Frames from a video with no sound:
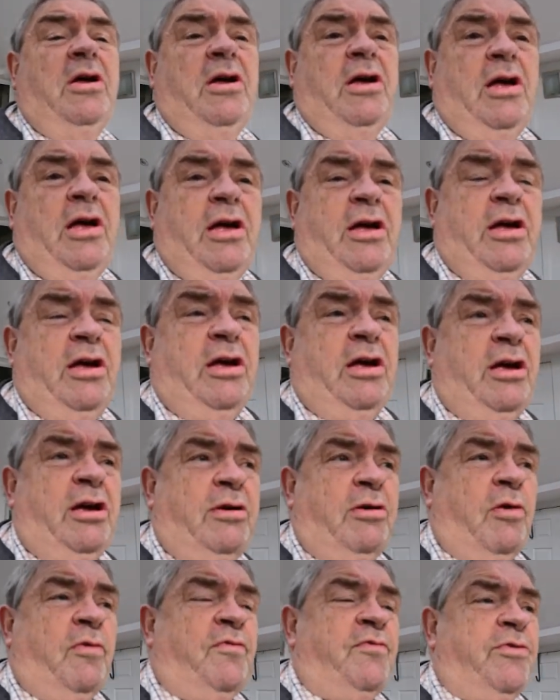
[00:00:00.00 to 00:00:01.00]

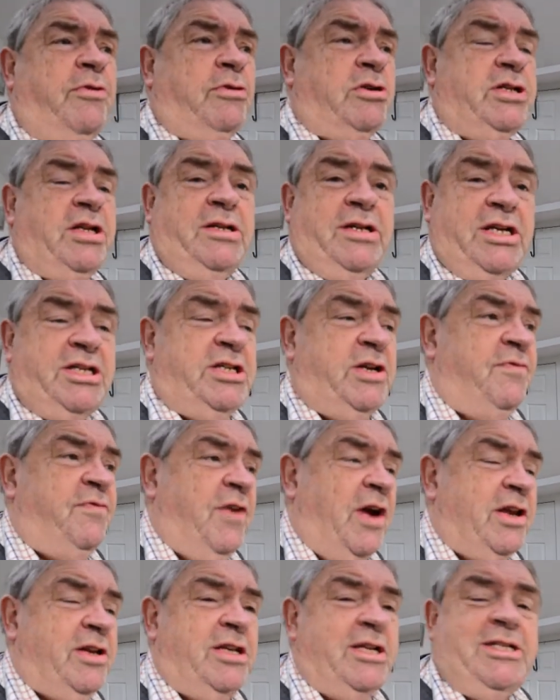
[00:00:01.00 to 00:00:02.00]
unfortunately, unless you
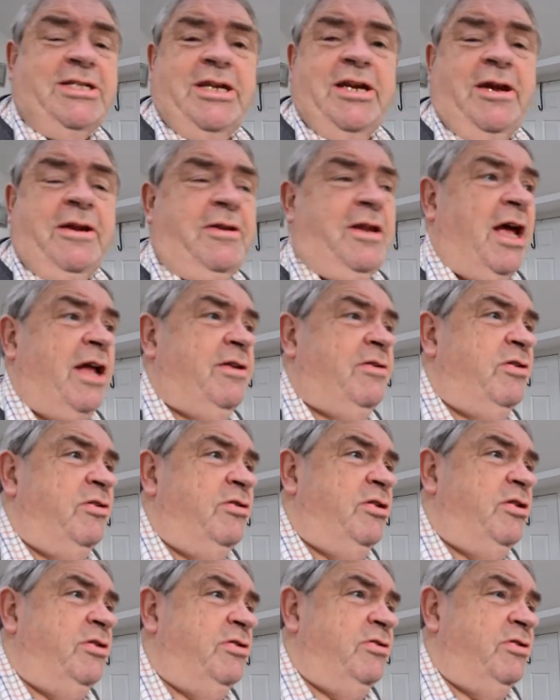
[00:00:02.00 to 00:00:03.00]
find it second hand,
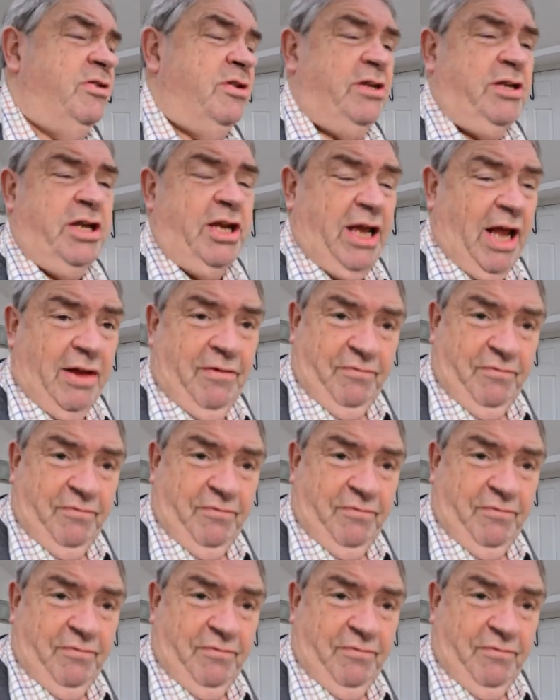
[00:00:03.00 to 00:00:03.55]
and you can